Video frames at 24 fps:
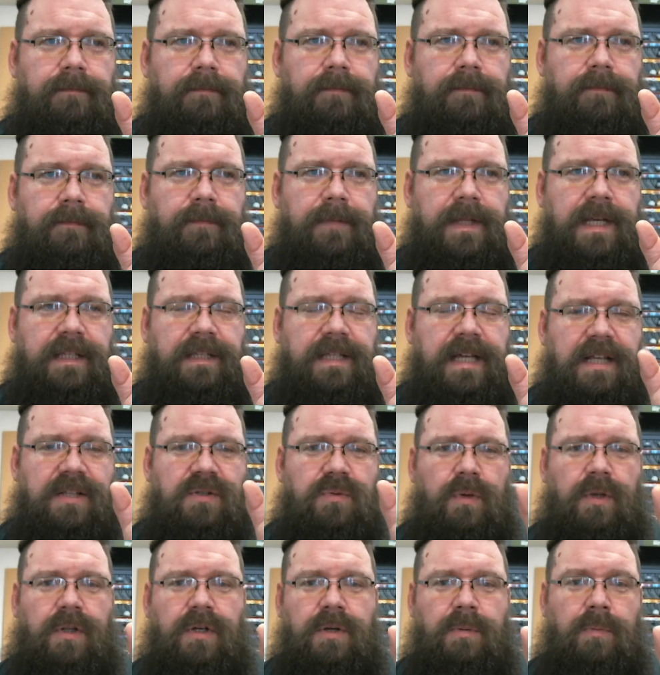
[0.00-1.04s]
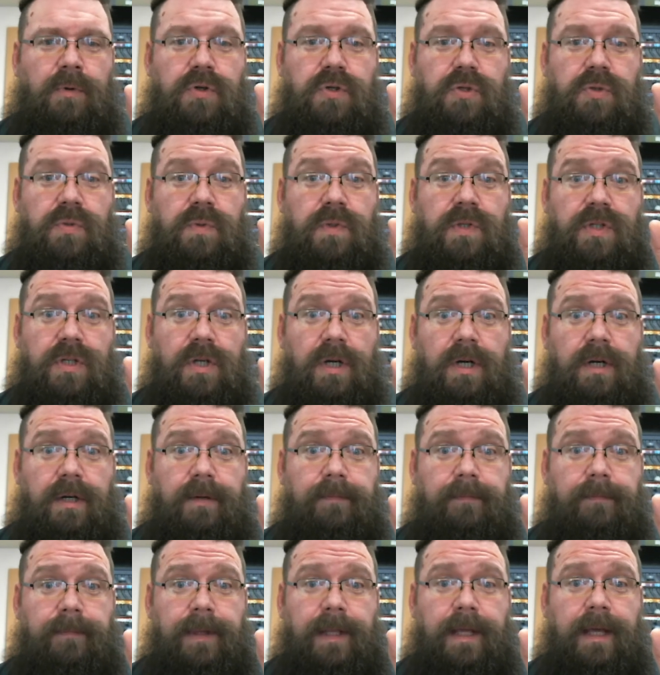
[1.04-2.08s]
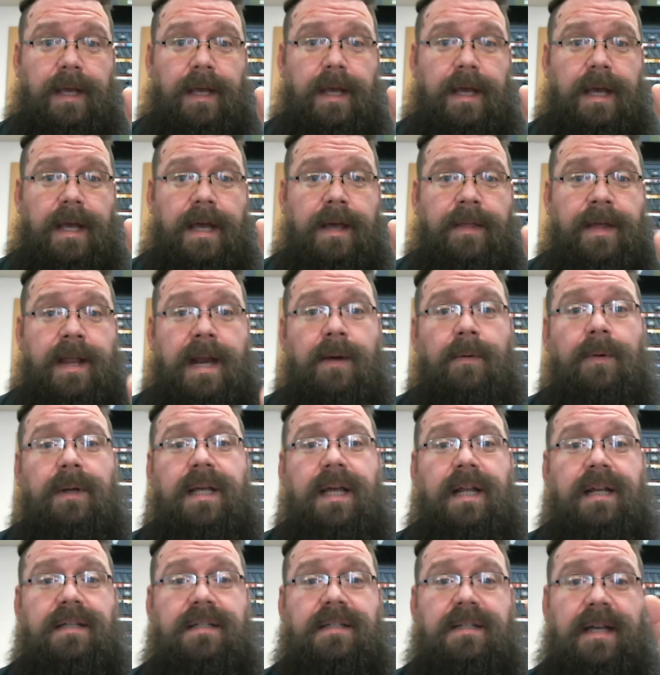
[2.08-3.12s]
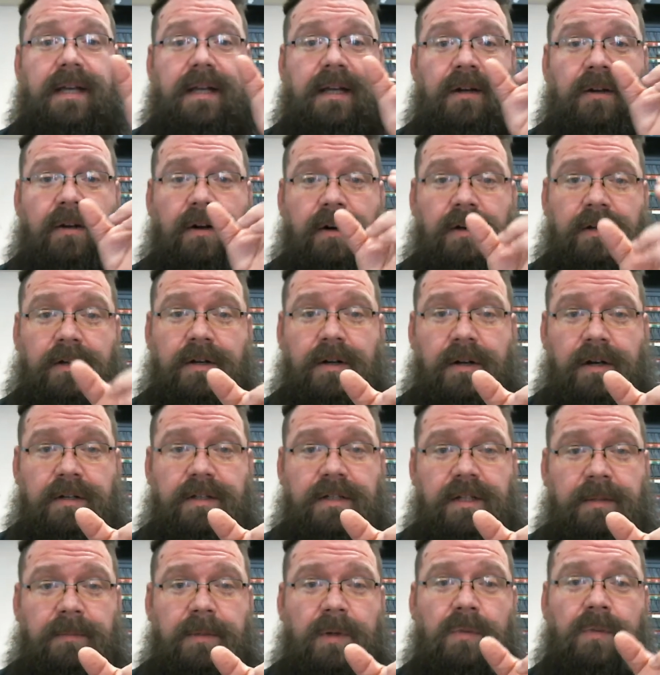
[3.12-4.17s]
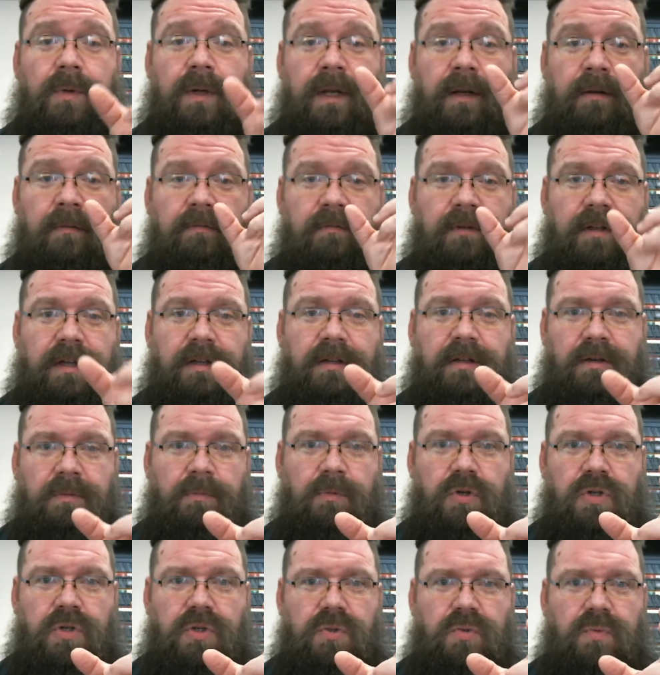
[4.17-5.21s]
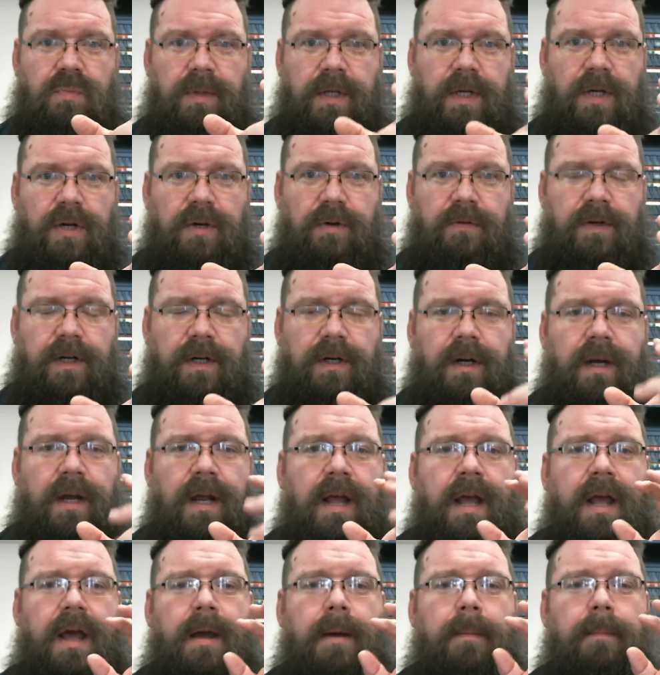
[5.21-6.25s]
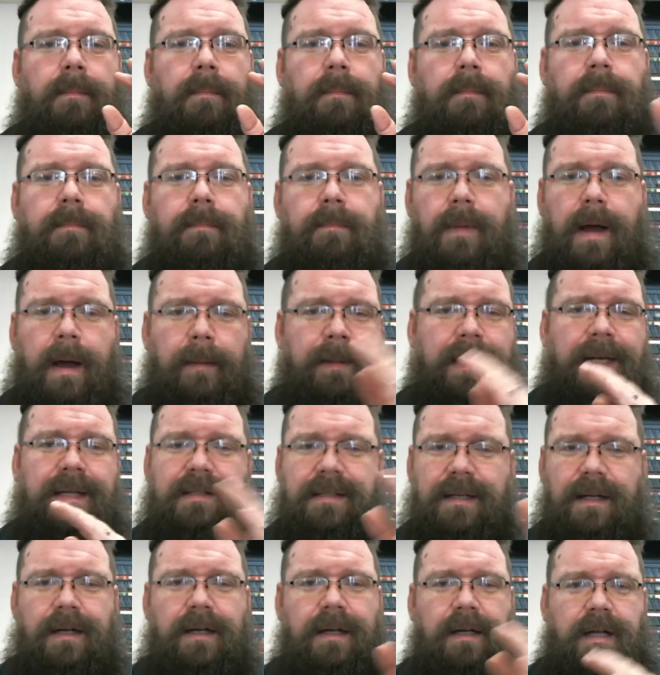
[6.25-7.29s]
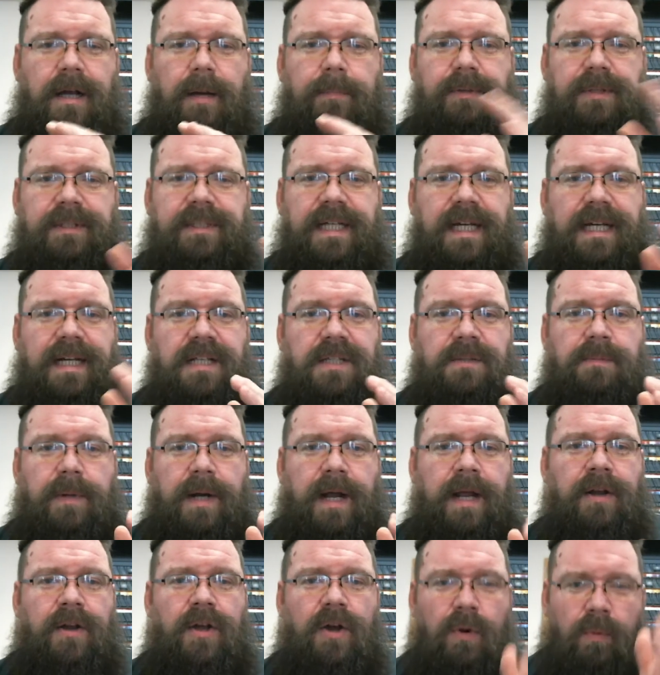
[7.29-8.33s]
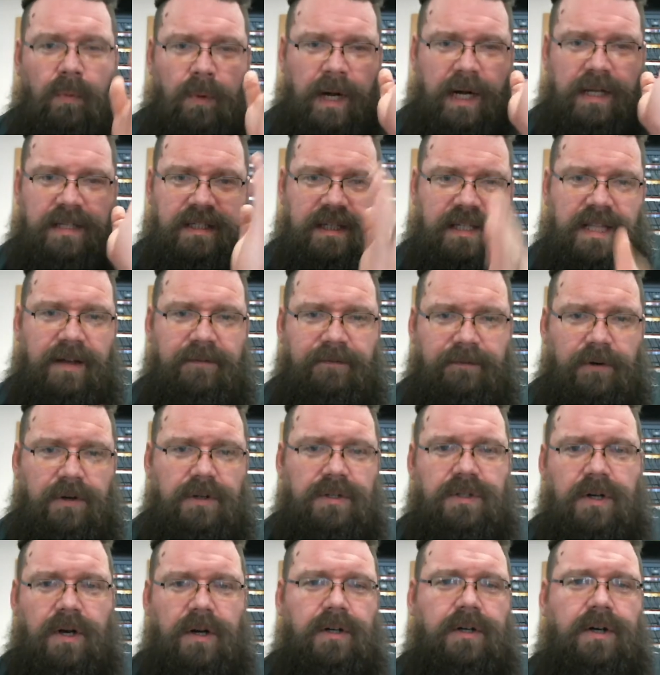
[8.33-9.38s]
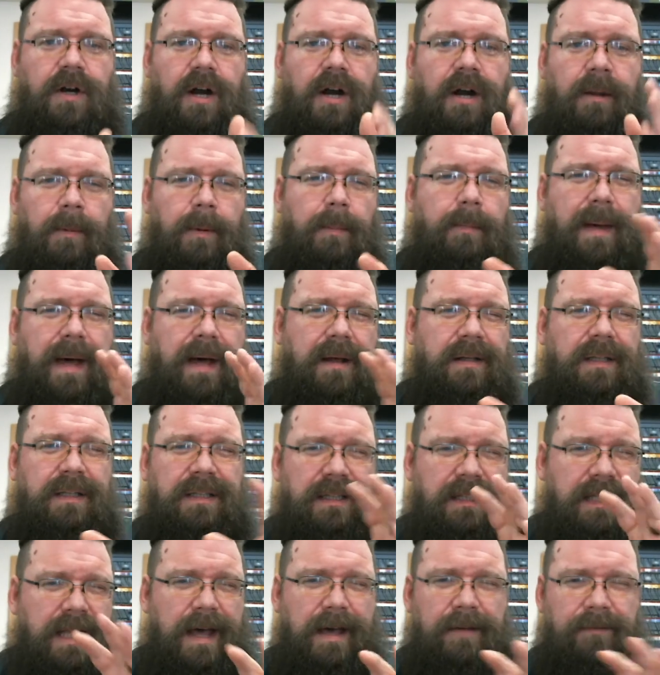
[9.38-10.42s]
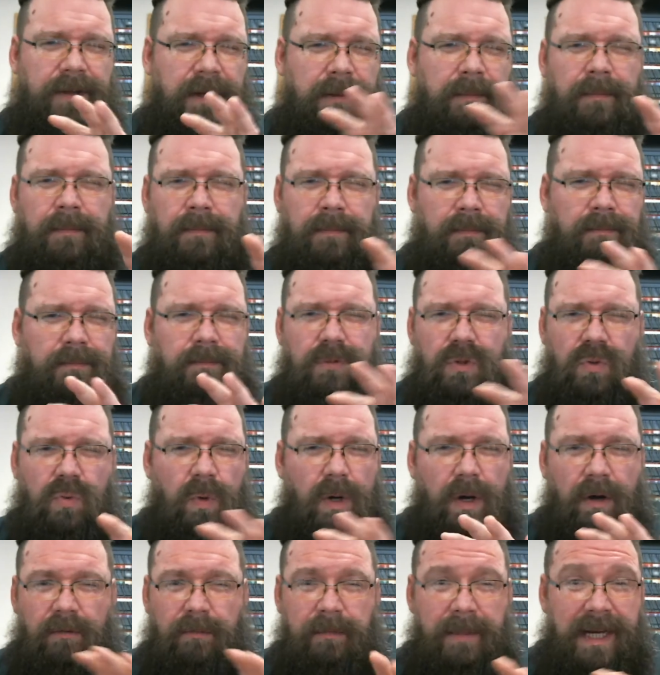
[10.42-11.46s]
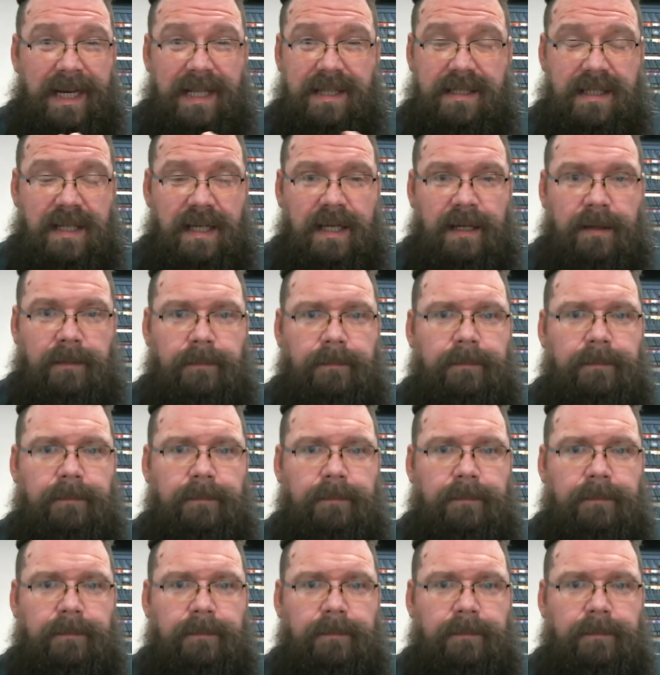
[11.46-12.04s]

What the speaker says: that that's where the commercials would start. And then I would get a second art card telling me when the commercials would be over. I mean, it's done in a couple seconds, but I know when I see that first art card, I'm about 11, 12 minutes in.